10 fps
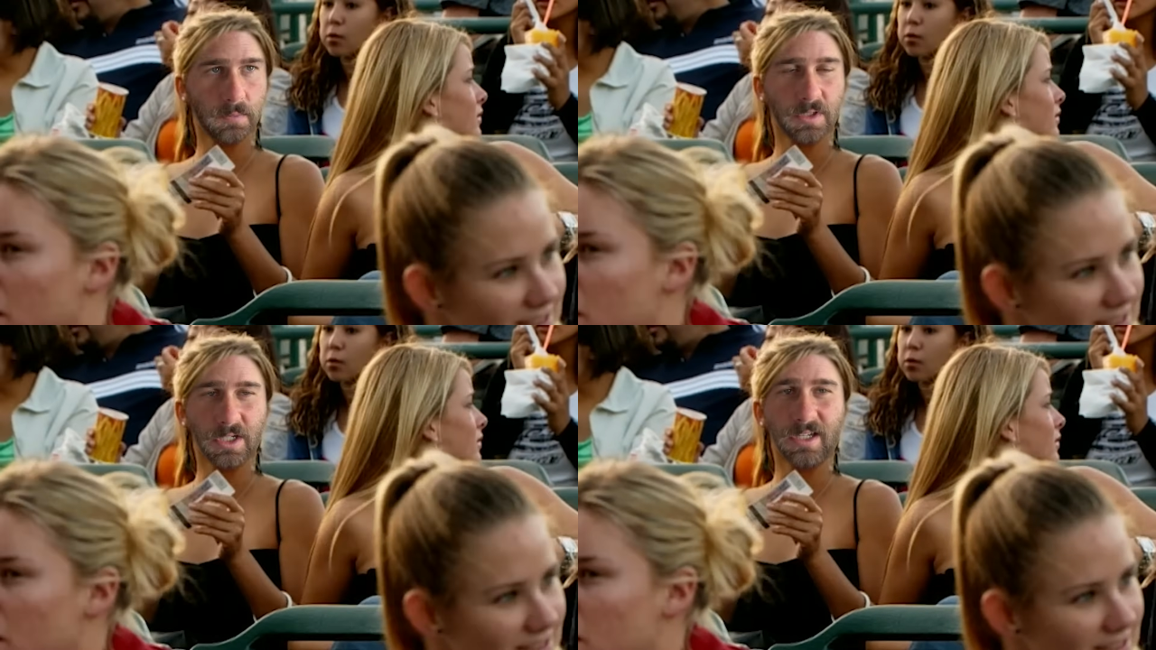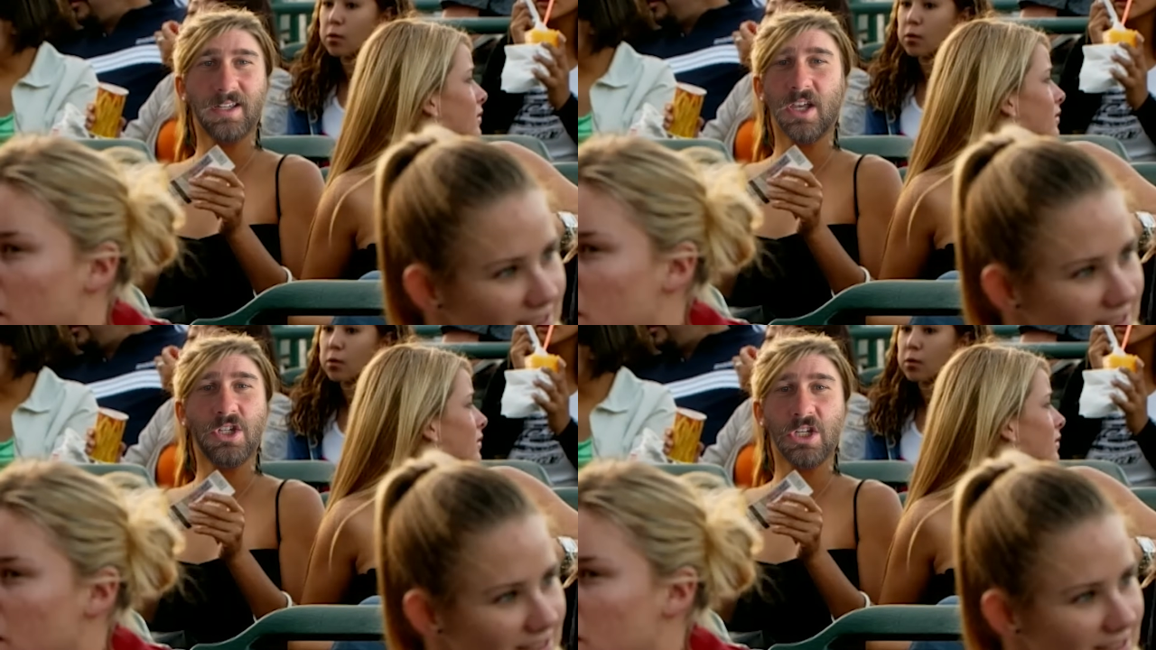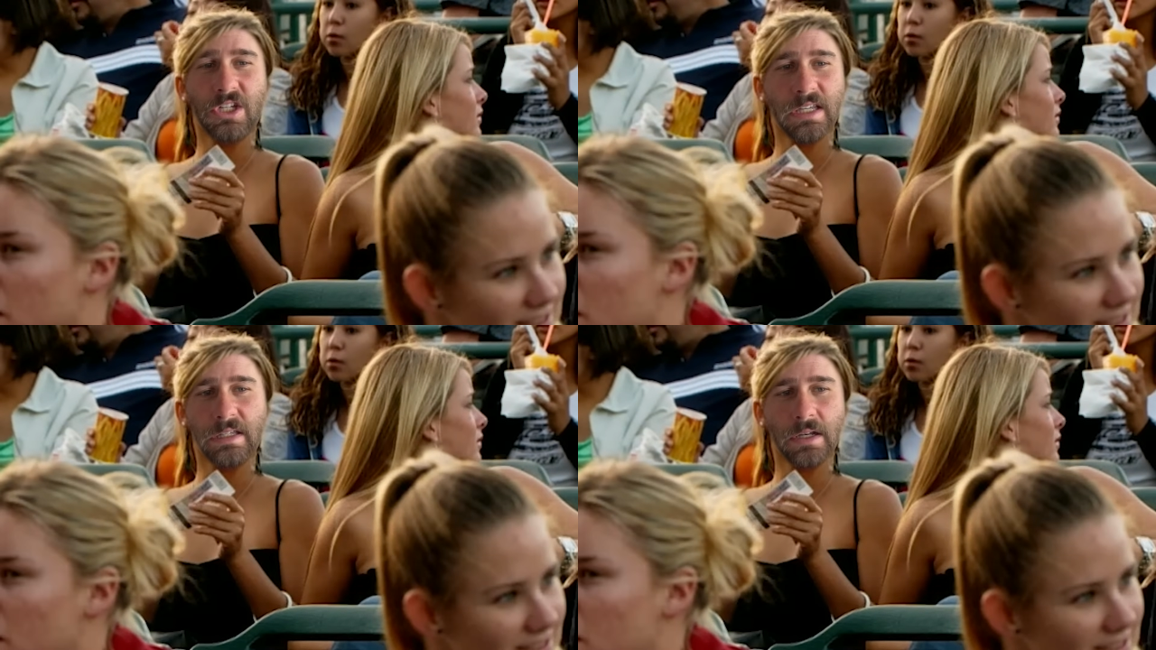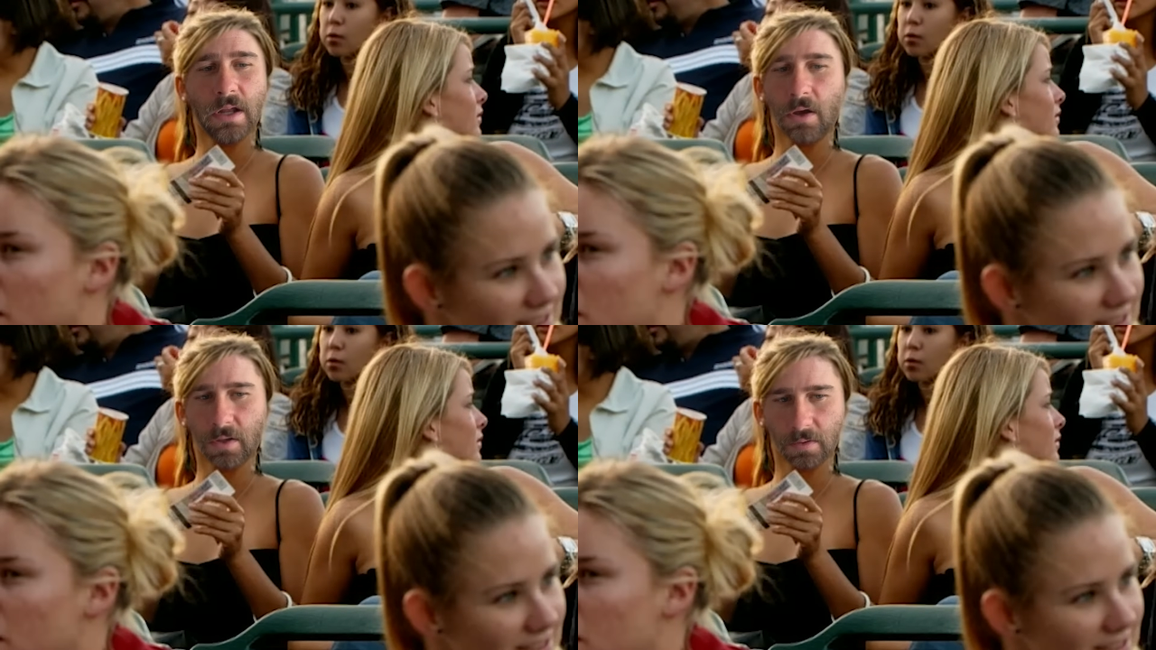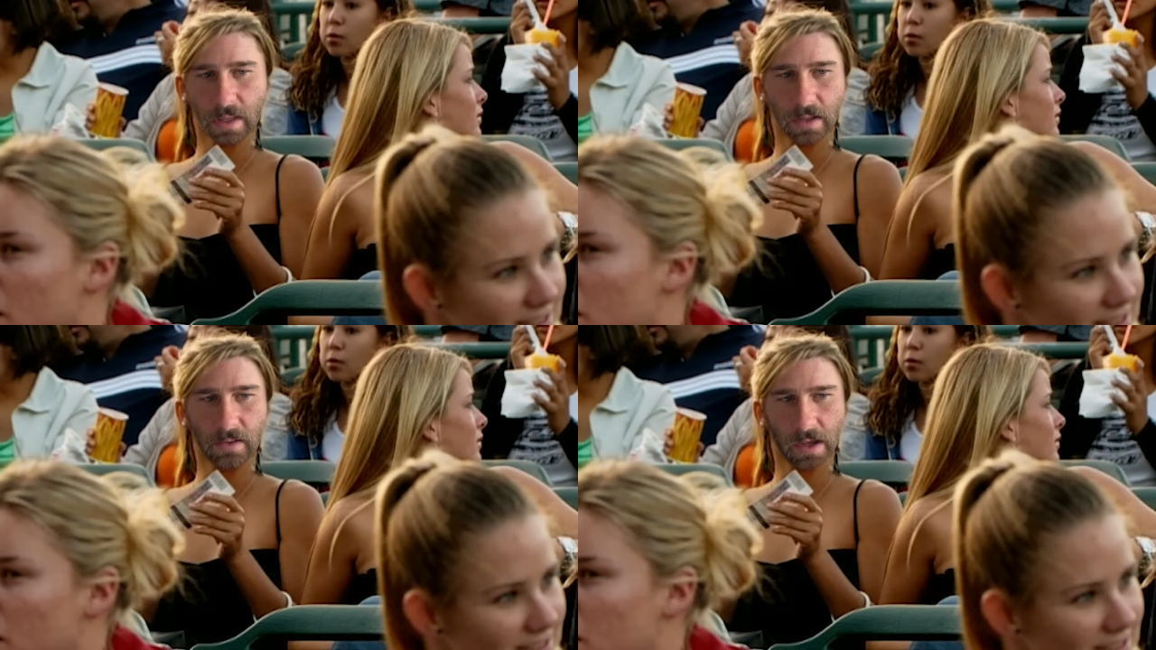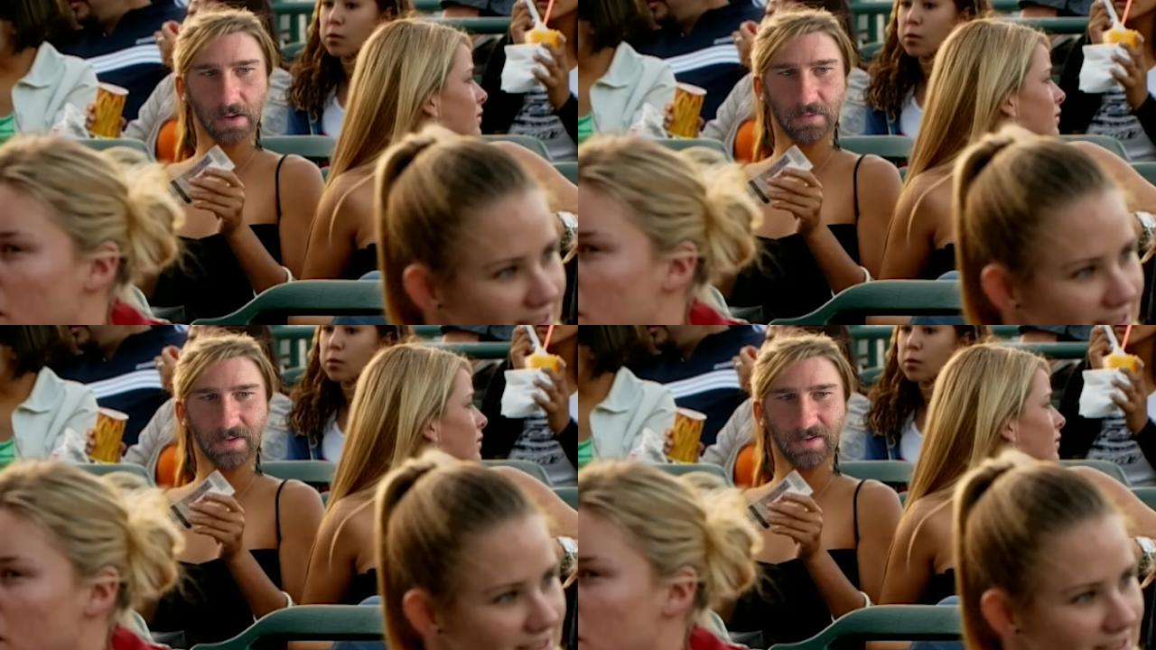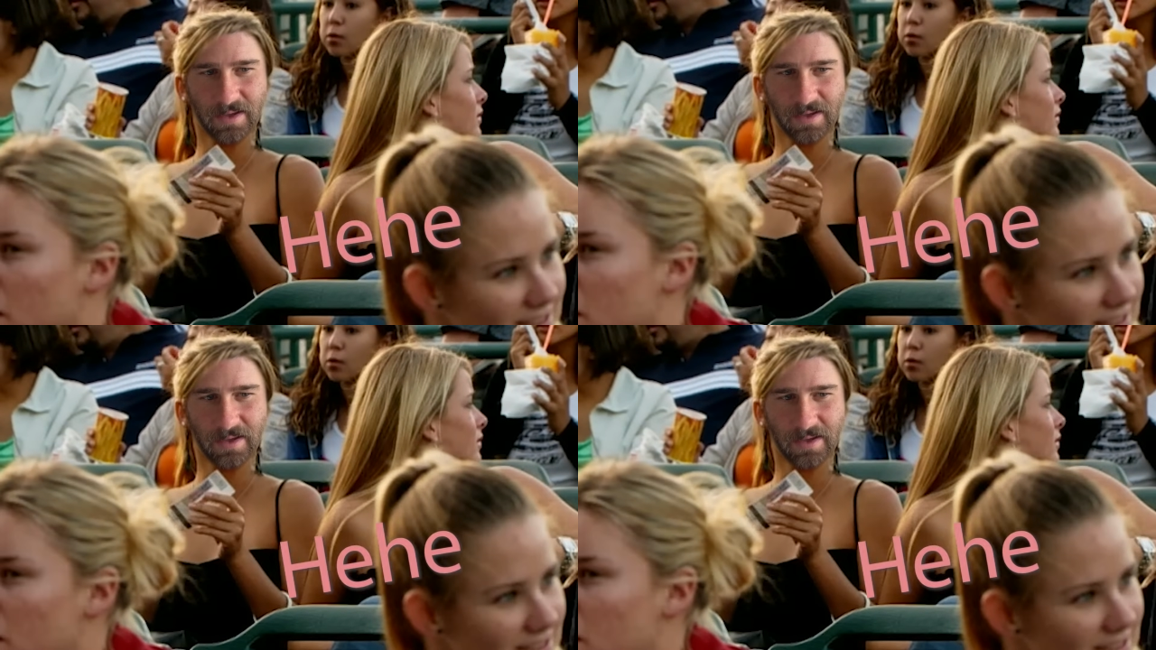Speaker 1: She she just doesn't know you, Lo.